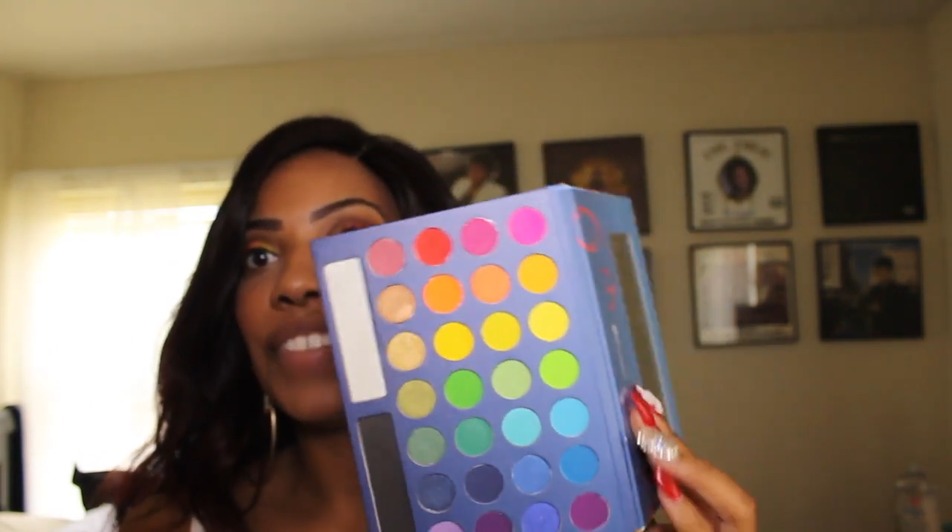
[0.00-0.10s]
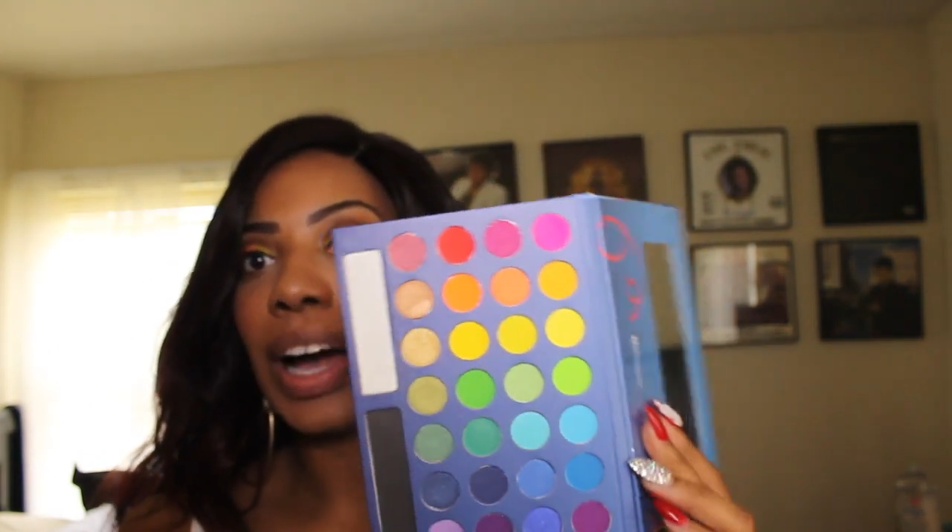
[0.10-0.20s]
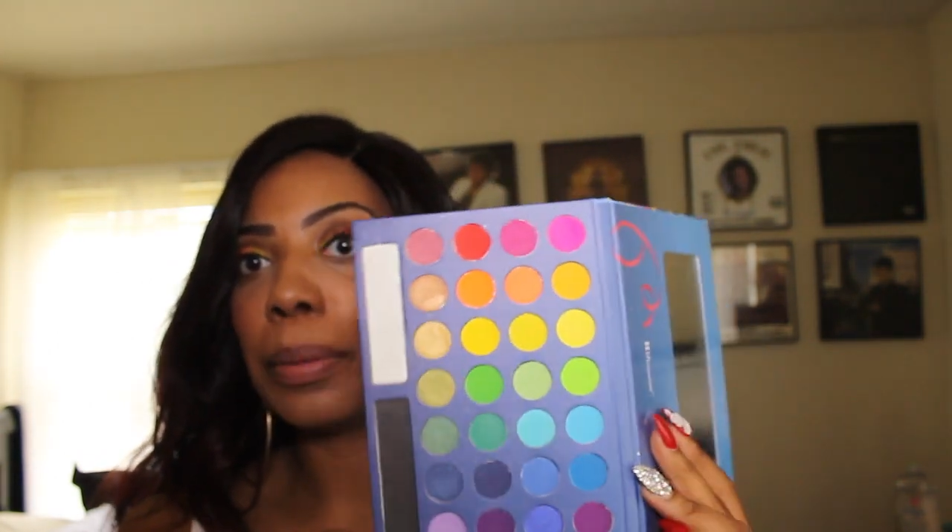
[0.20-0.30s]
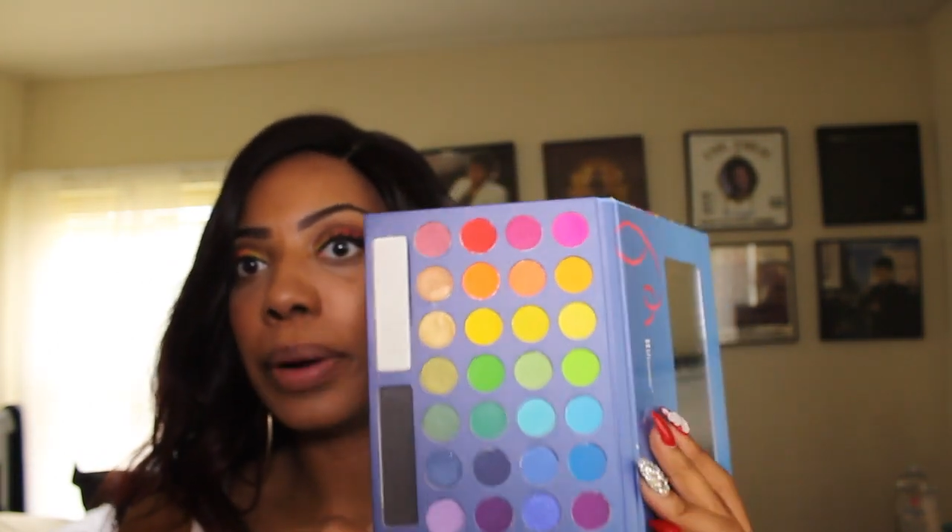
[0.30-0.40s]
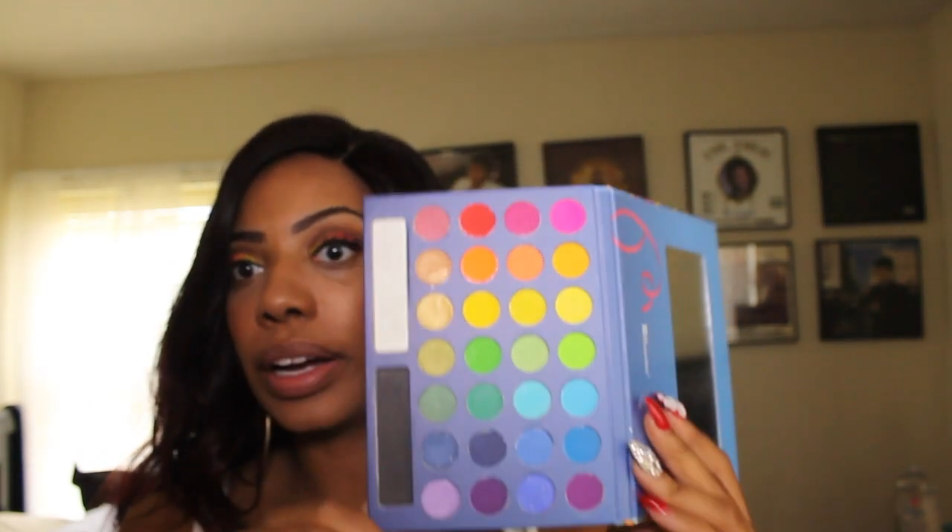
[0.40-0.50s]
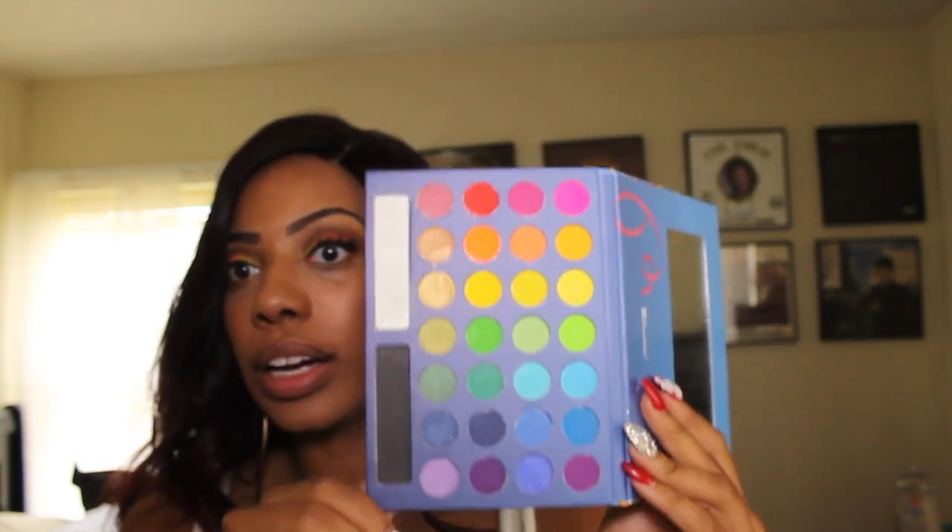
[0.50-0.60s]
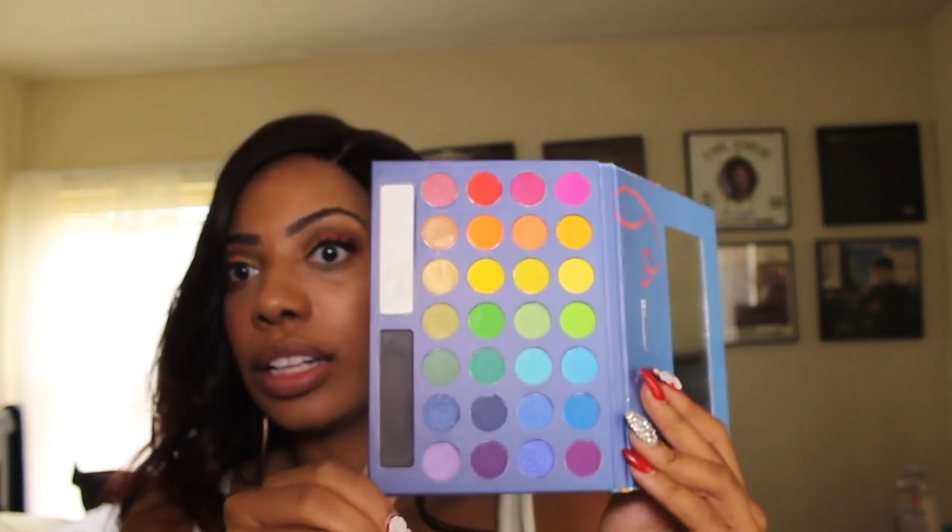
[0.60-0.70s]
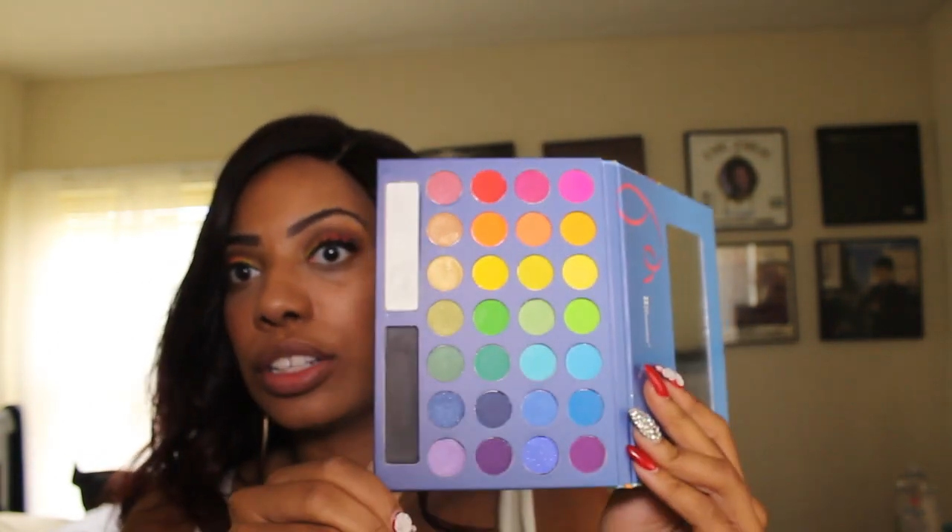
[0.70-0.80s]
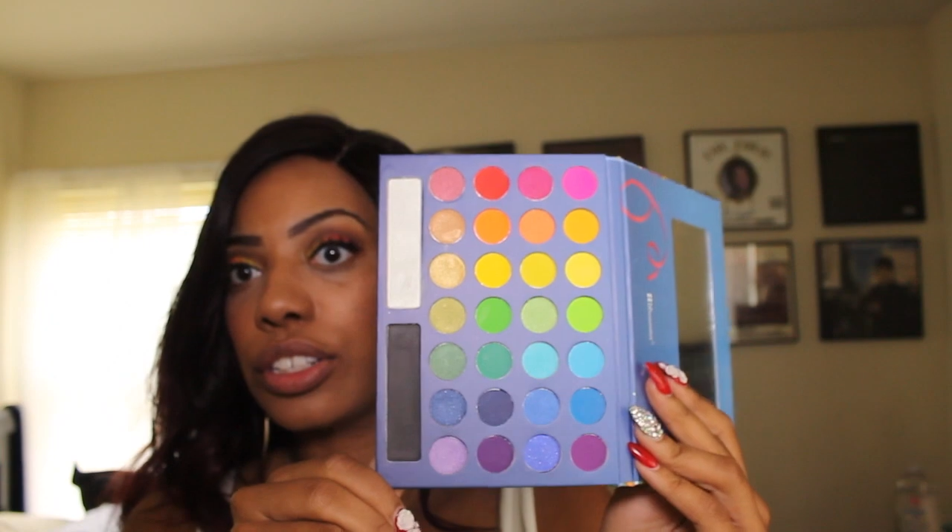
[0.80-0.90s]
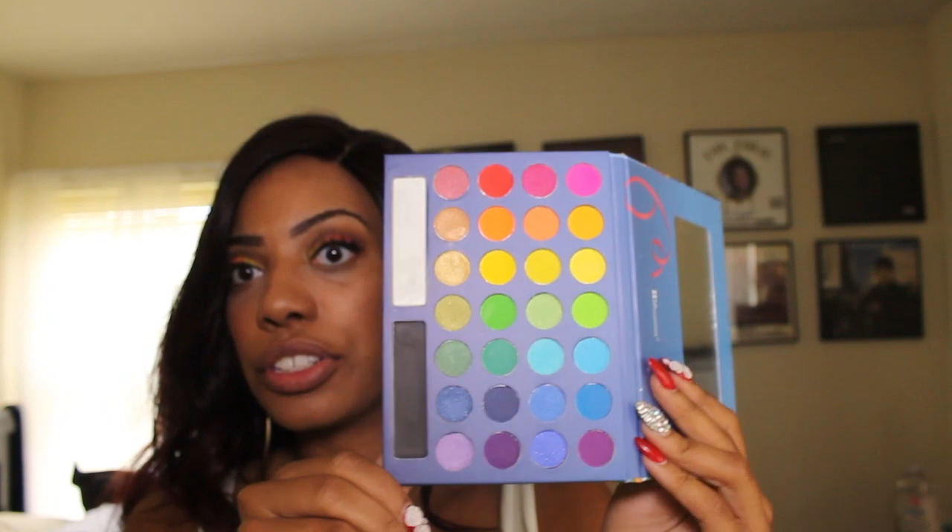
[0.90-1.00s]
vibrant
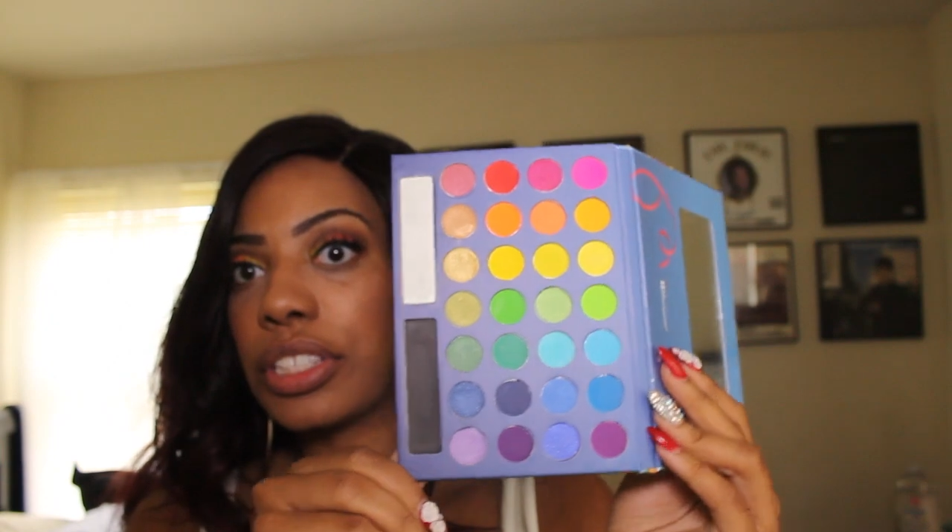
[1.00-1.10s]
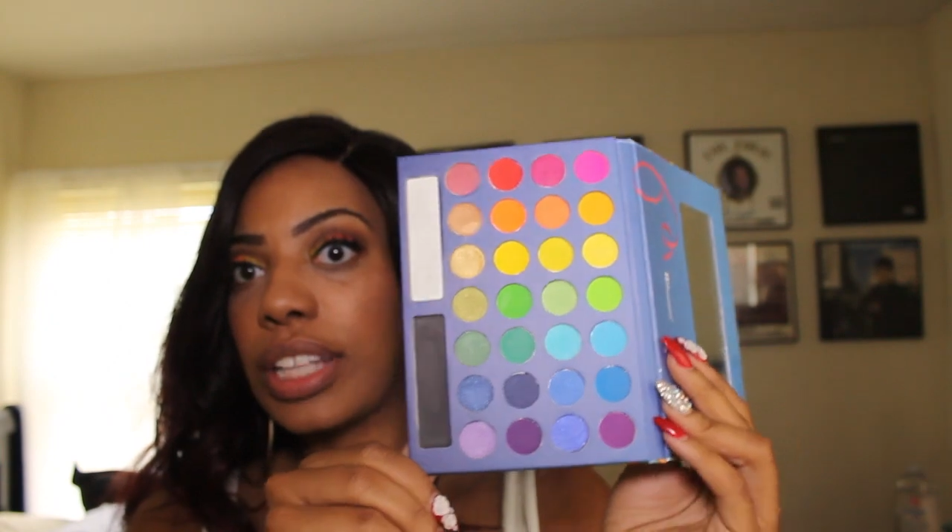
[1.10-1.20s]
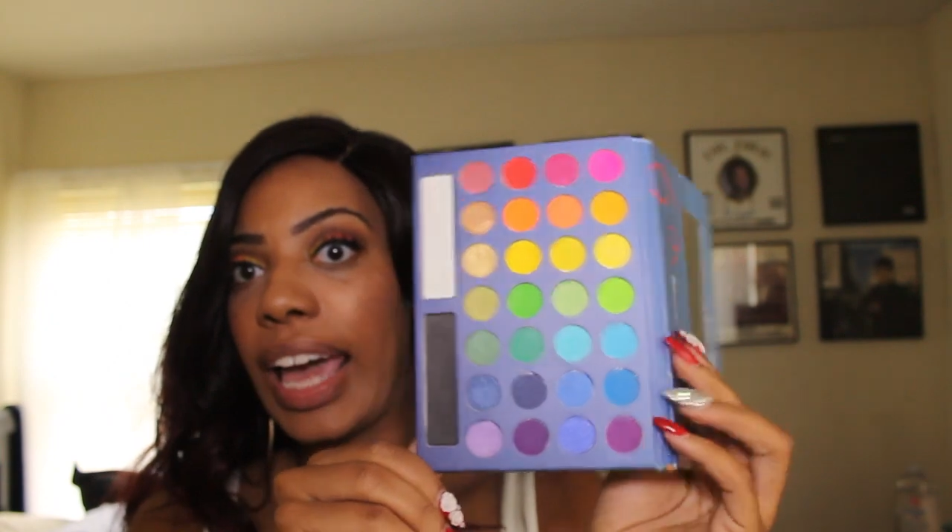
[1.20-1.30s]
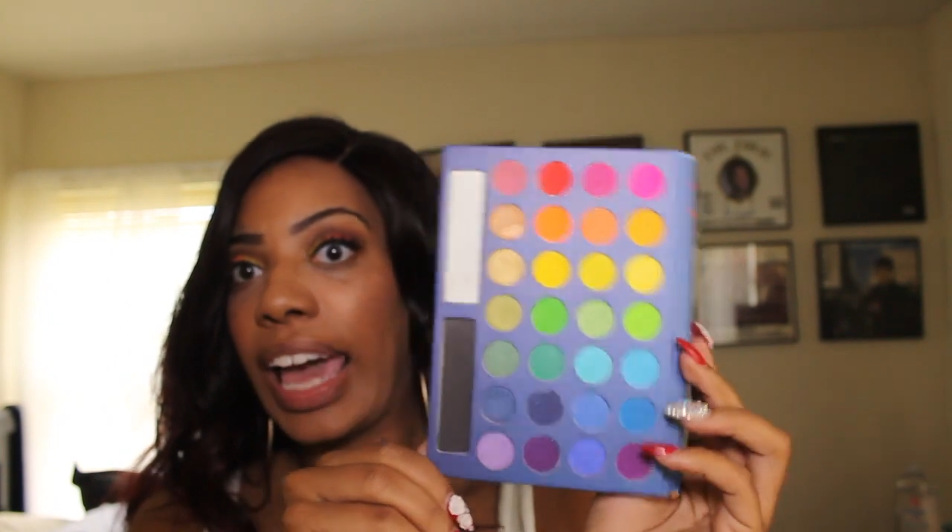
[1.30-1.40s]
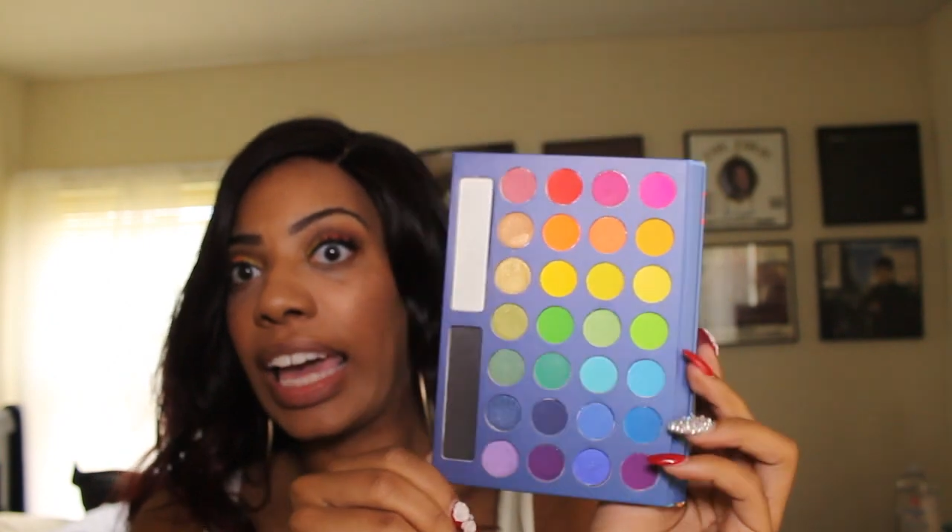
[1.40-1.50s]
colors,